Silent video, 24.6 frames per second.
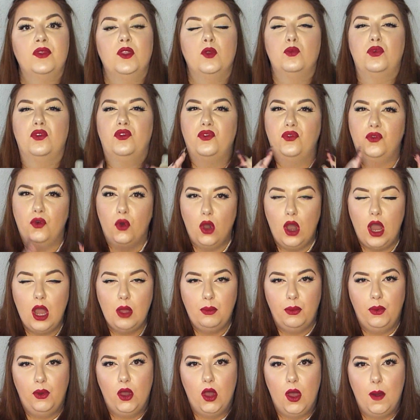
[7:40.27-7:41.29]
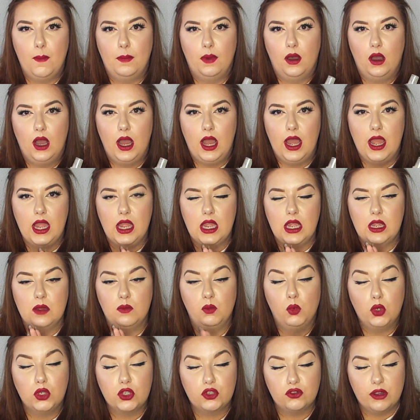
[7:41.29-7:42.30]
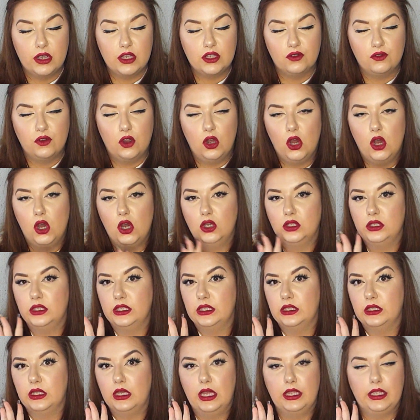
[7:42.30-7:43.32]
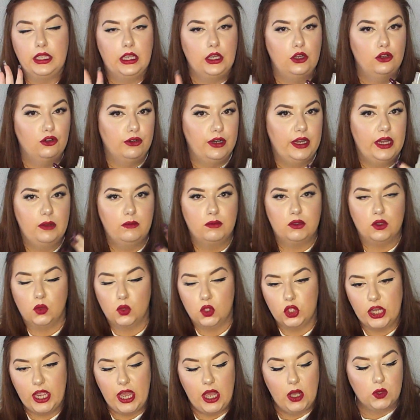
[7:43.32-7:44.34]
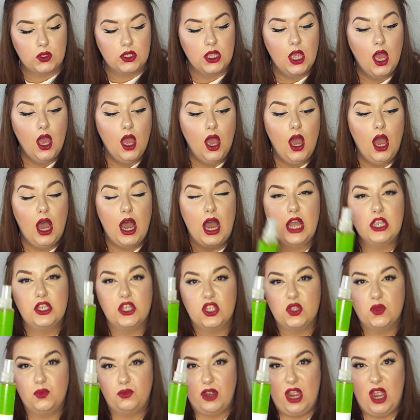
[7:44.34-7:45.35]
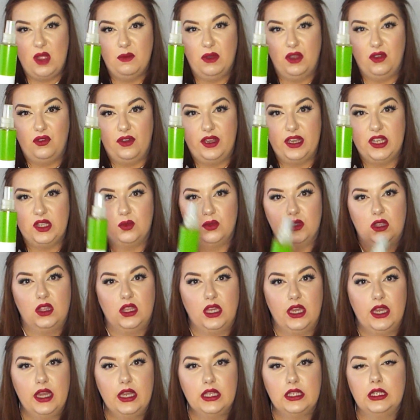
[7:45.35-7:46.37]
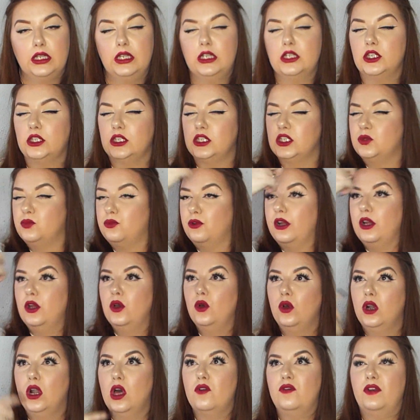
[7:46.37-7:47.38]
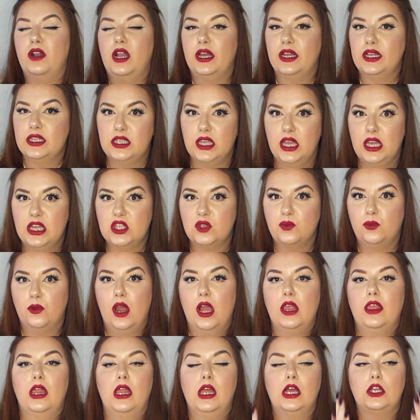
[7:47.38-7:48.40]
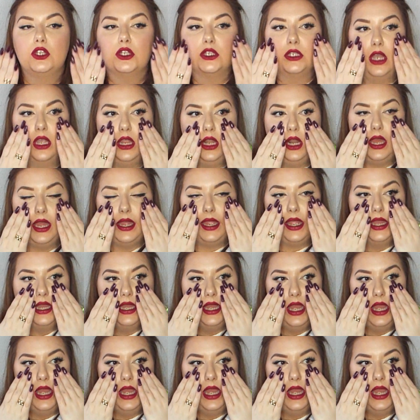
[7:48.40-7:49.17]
Before I put my moisturiser on and any creams or gels, I just spray my face with this, literally spray it all over like a setting spray, and then I just kind of like